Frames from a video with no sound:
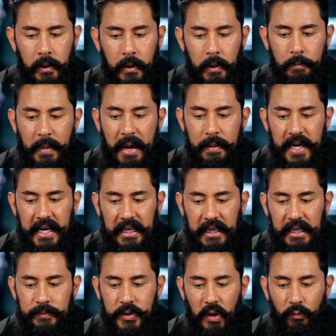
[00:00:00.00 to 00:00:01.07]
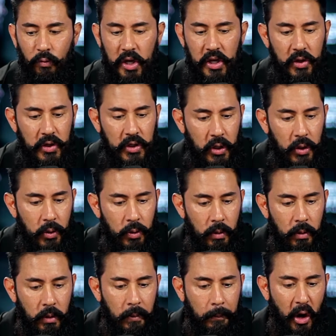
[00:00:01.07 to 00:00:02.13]
Maybe a glimpse of what you do
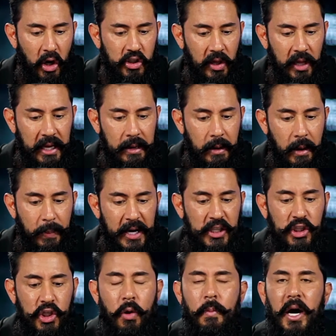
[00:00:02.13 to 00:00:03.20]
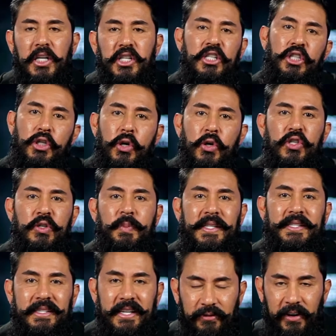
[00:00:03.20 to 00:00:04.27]
personally, but it's too much and too
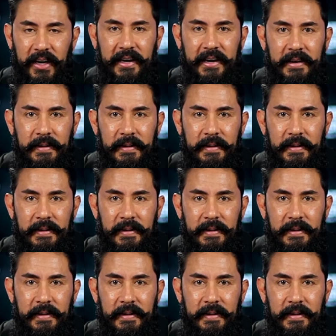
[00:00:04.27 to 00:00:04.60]
specific.